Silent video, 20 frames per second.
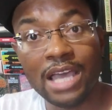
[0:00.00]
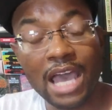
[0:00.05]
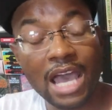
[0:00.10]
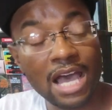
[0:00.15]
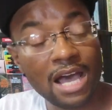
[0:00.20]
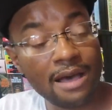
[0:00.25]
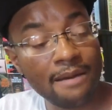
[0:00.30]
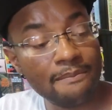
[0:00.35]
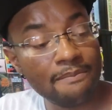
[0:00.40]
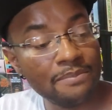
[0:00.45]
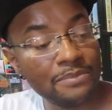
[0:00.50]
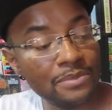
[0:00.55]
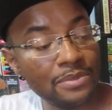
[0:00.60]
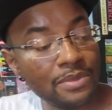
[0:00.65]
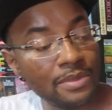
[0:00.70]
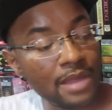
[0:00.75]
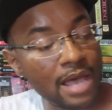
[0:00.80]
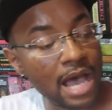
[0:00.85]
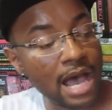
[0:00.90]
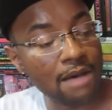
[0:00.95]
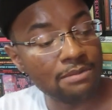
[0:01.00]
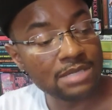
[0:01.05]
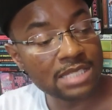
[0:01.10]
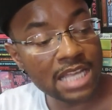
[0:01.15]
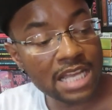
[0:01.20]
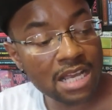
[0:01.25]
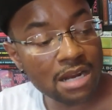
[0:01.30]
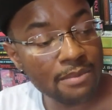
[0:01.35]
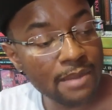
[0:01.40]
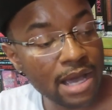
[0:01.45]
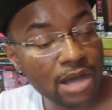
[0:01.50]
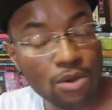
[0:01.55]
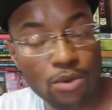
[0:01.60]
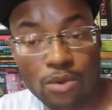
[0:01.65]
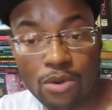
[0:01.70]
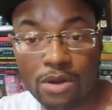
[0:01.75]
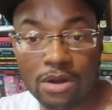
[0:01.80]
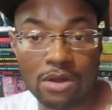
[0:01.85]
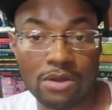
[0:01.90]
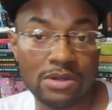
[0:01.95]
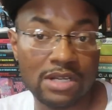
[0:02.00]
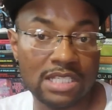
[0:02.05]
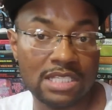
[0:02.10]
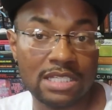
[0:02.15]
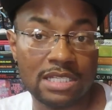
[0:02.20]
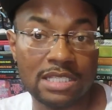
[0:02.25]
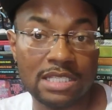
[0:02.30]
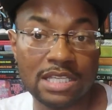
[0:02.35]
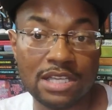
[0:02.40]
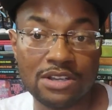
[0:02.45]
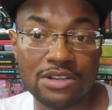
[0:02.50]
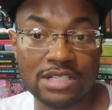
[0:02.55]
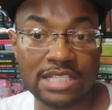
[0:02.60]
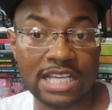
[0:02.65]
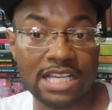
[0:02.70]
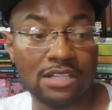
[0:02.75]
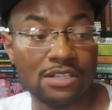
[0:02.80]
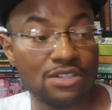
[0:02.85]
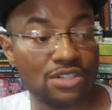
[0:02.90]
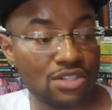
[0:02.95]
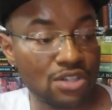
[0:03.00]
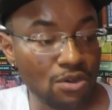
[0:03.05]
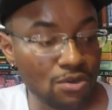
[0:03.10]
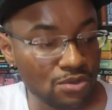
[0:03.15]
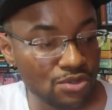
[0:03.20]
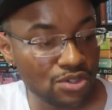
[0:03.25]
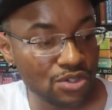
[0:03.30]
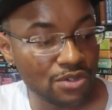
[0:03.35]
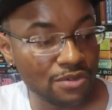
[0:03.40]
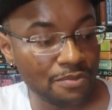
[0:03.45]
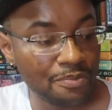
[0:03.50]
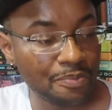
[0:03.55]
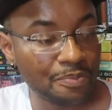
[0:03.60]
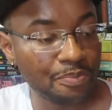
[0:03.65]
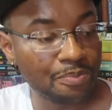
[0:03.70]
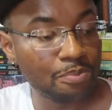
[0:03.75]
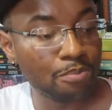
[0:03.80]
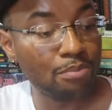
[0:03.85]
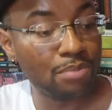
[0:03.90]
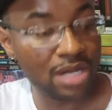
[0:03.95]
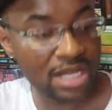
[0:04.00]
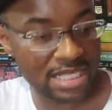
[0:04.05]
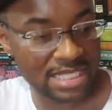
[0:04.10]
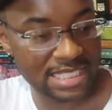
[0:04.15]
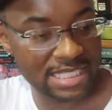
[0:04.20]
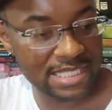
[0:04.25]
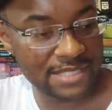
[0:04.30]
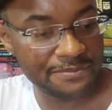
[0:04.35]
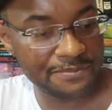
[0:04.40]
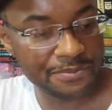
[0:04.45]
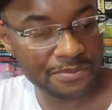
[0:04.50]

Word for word: Um, I was thinking about going on into Tinker Tailor Soldier, but